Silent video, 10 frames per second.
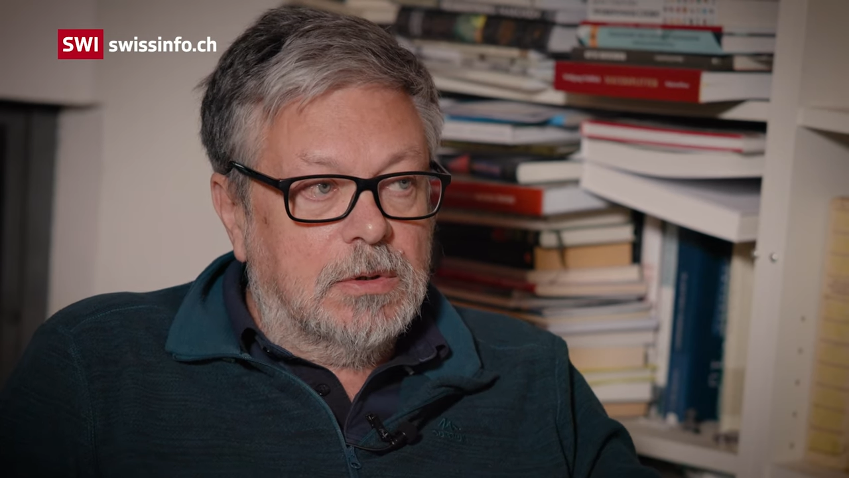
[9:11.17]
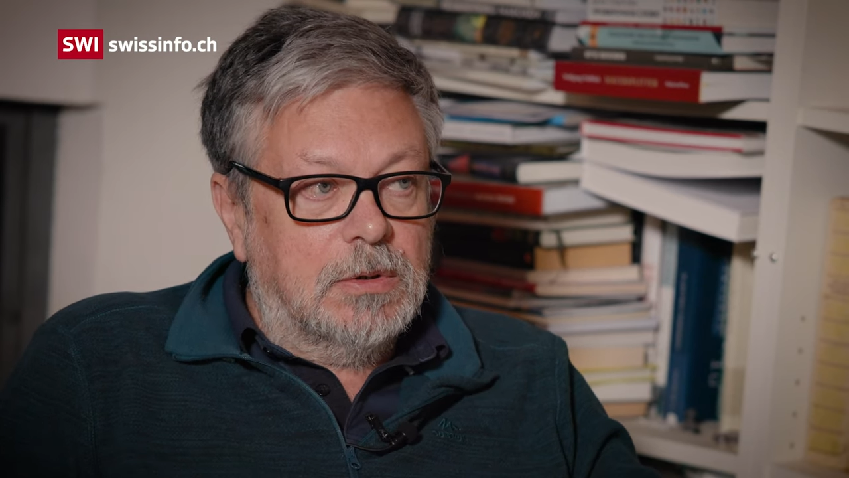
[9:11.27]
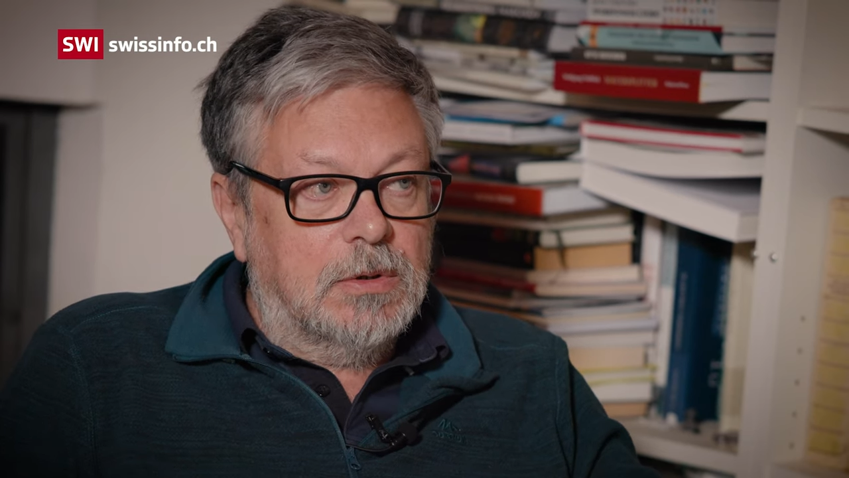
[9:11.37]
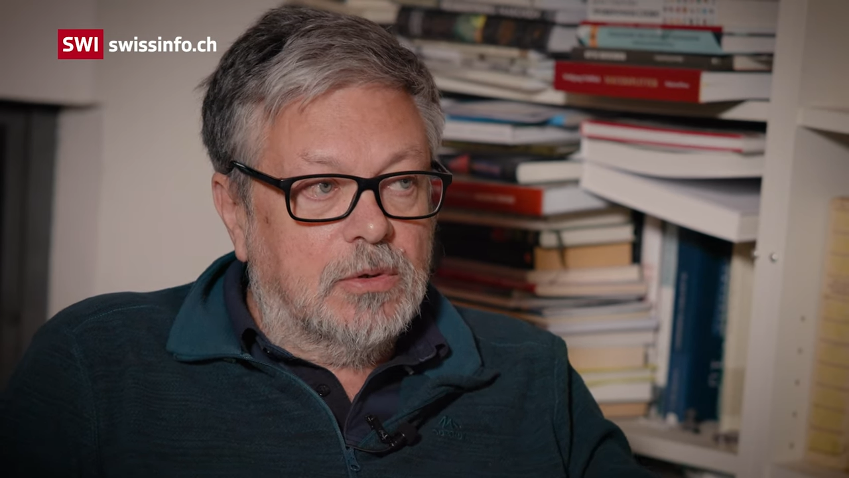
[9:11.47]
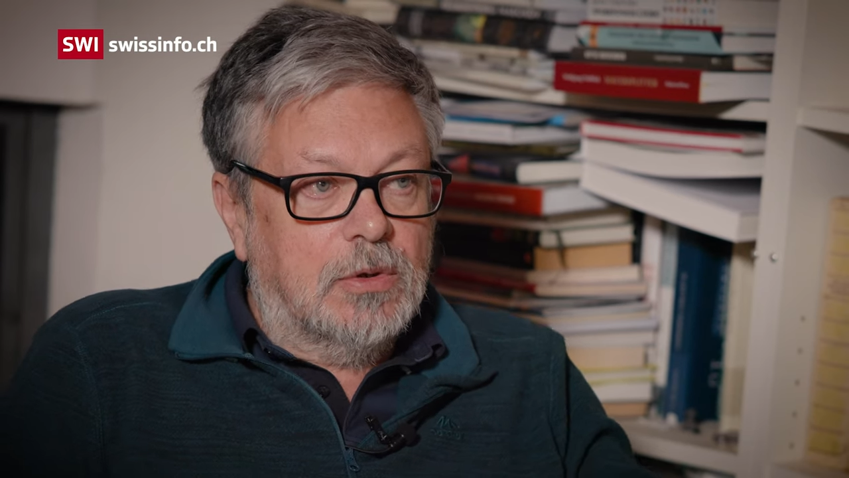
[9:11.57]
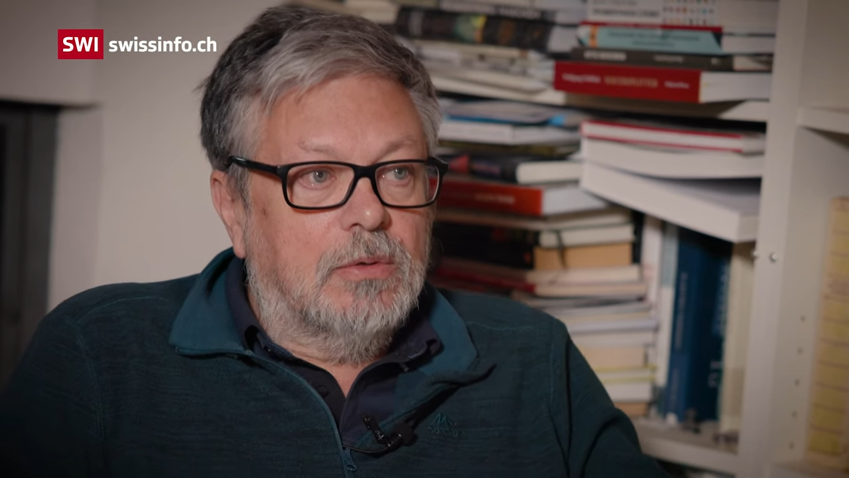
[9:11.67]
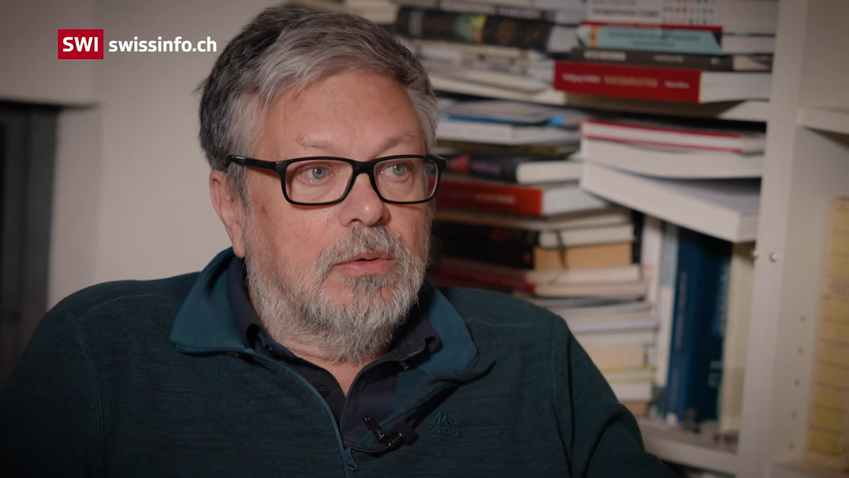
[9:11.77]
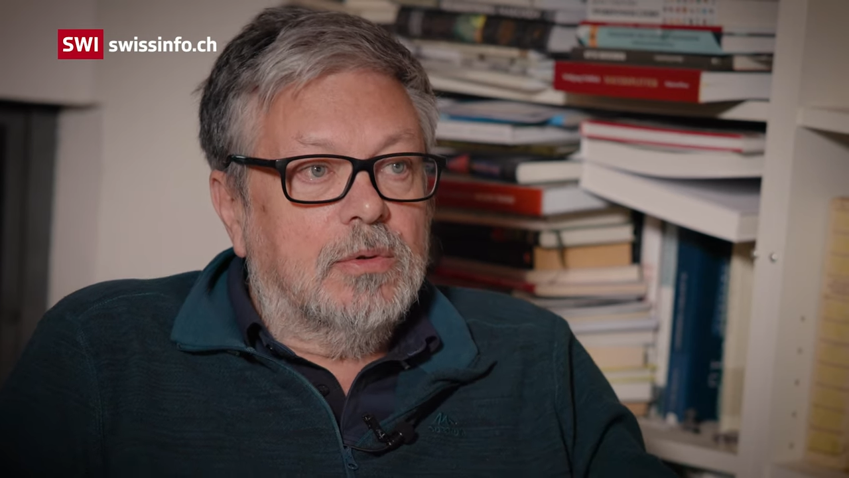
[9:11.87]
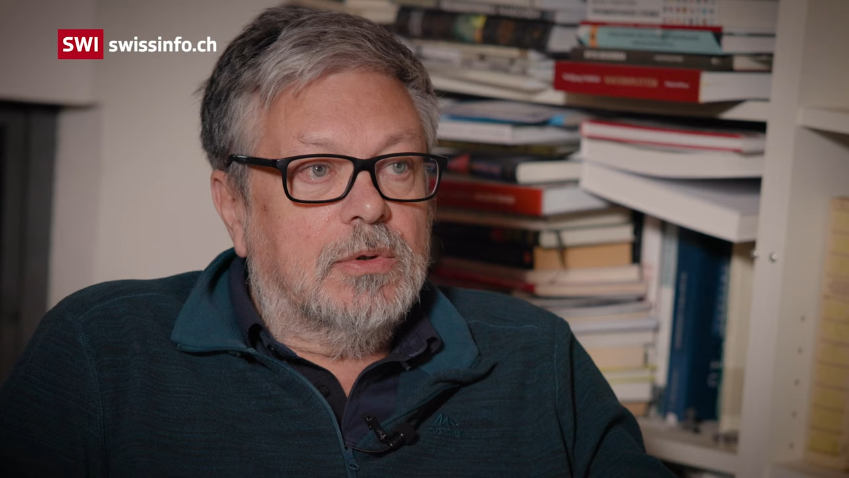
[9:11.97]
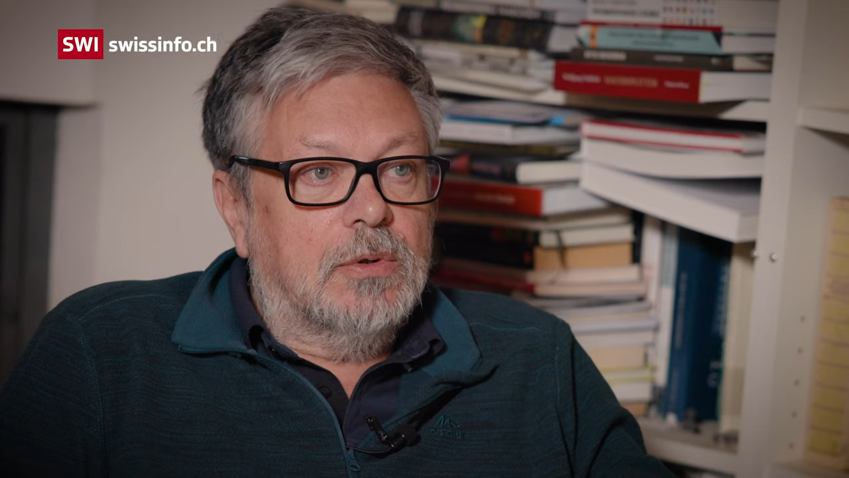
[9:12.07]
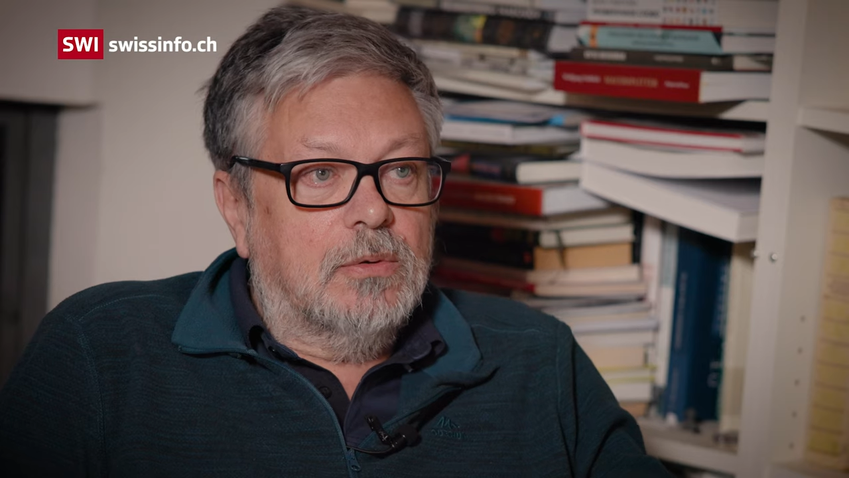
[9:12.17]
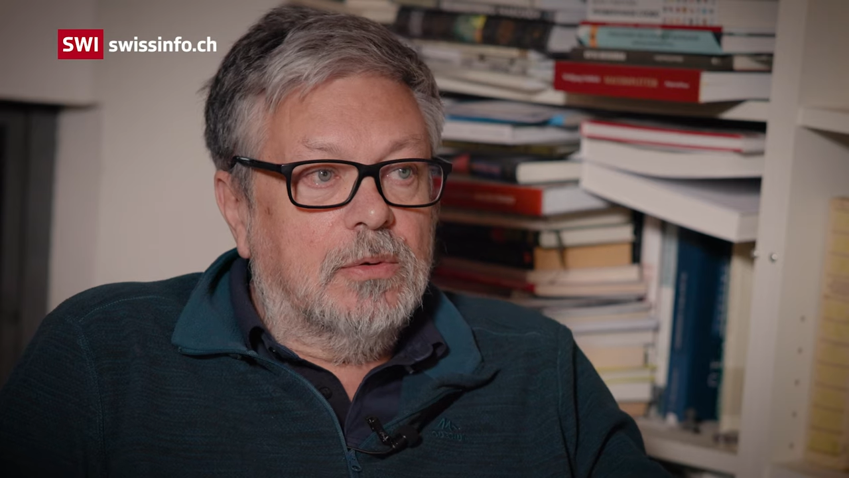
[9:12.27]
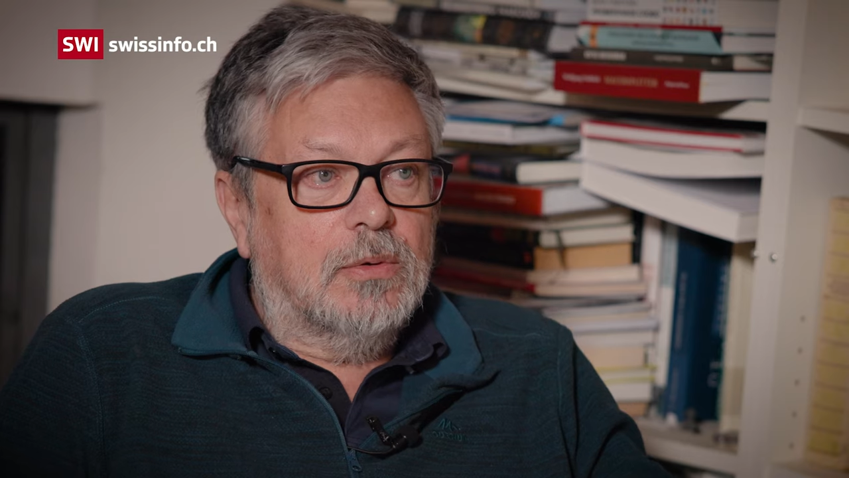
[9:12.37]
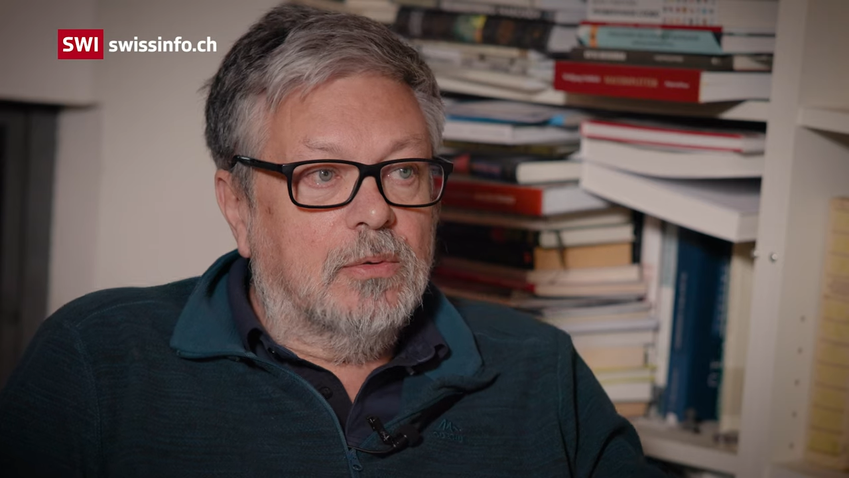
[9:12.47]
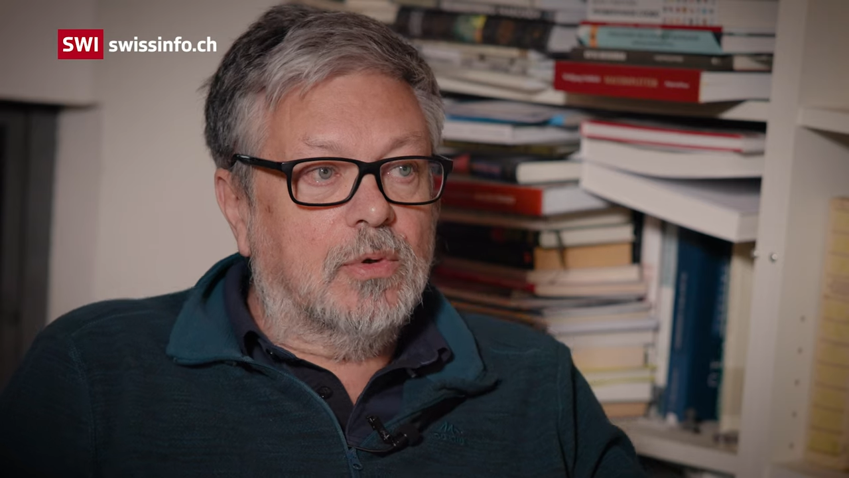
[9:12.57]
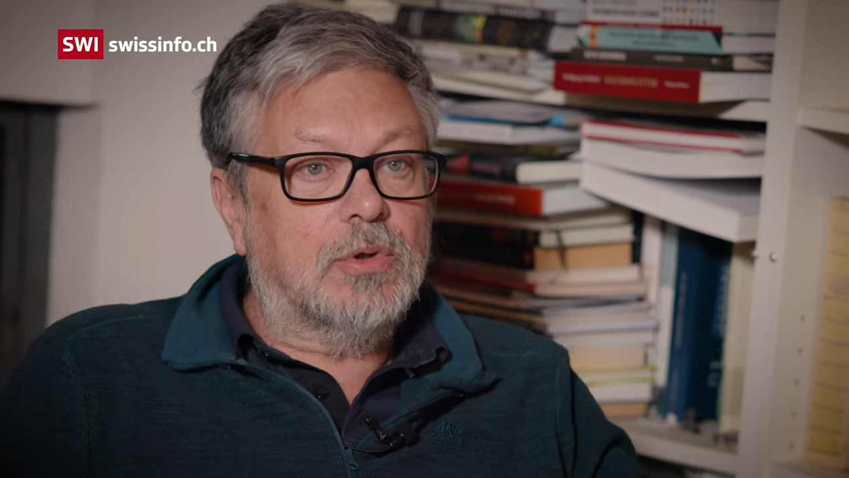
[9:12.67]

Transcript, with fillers: What is Russian culture?